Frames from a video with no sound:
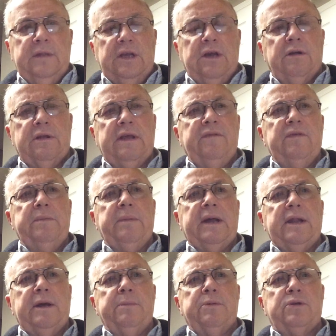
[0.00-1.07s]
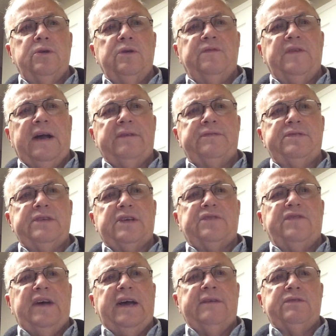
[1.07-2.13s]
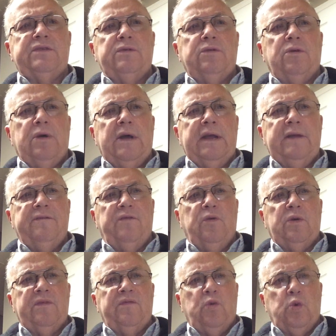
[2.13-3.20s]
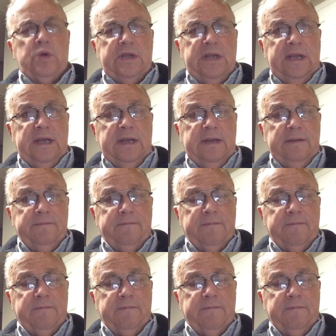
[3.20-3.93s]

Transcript: going to give you my number, 256-508-4410.